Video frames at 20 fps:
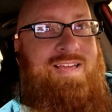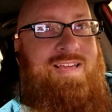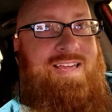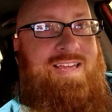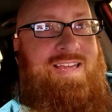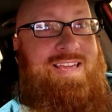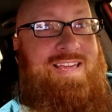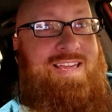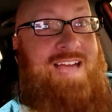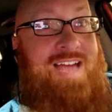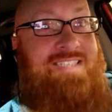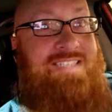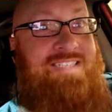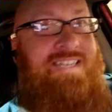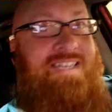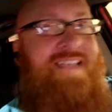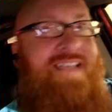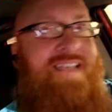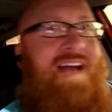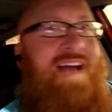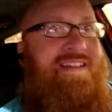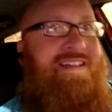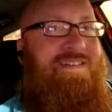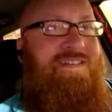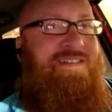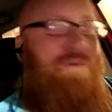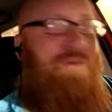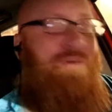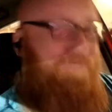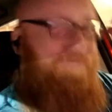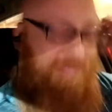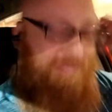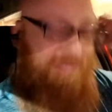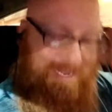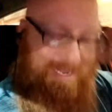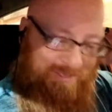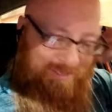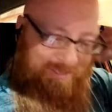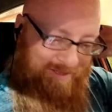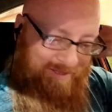yes, exactly, Torture.
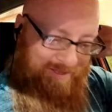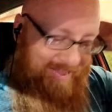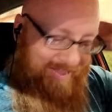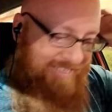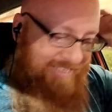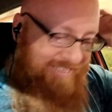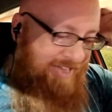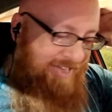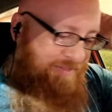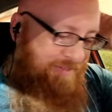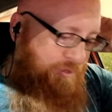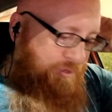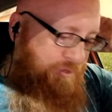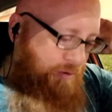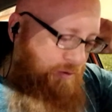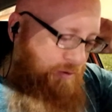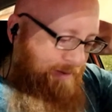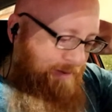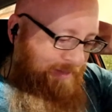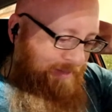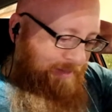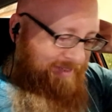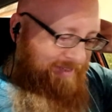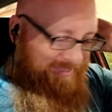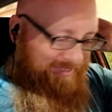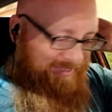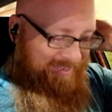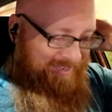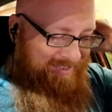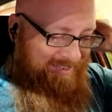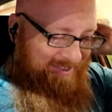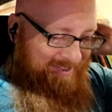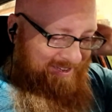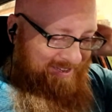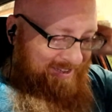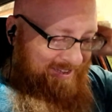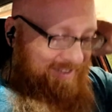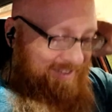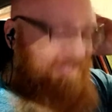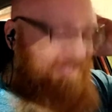That's on the dream list.
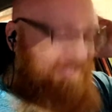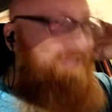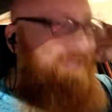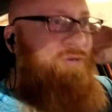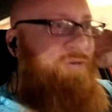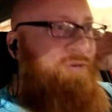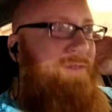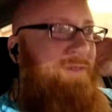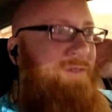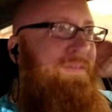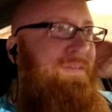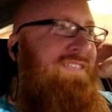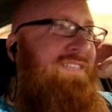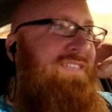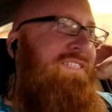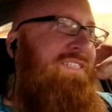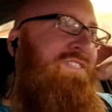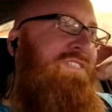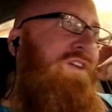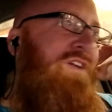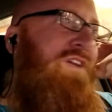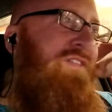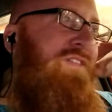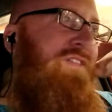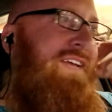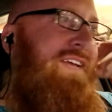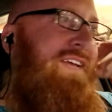The dream list is Starlink